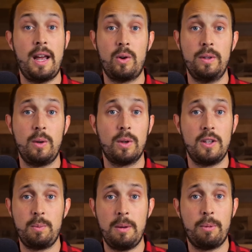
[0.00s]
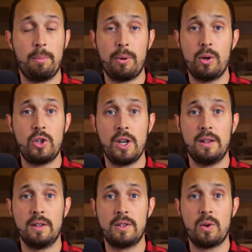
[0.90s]
not only were these people
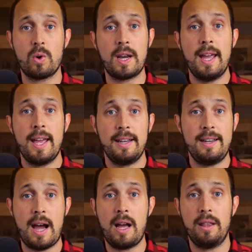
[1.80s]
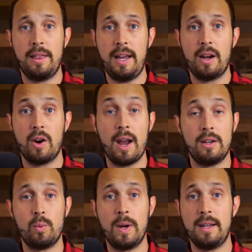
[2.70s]
pushing the story not there
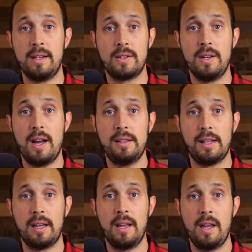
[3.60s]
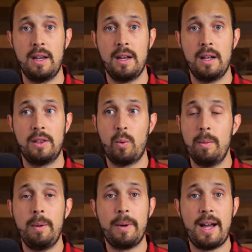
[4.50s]
and witnessed nothing, the
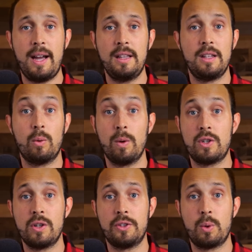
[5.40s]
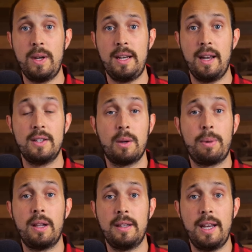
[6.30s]
woman behind the original tweet is a
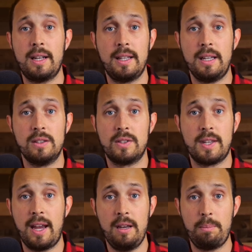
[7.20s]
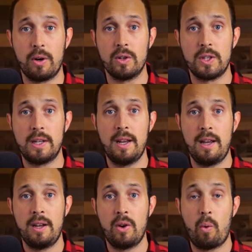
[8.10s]
politically insane person
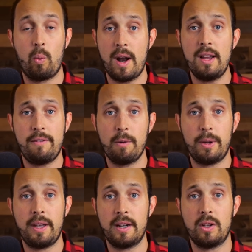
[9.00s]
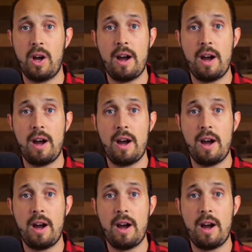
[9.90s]
running for political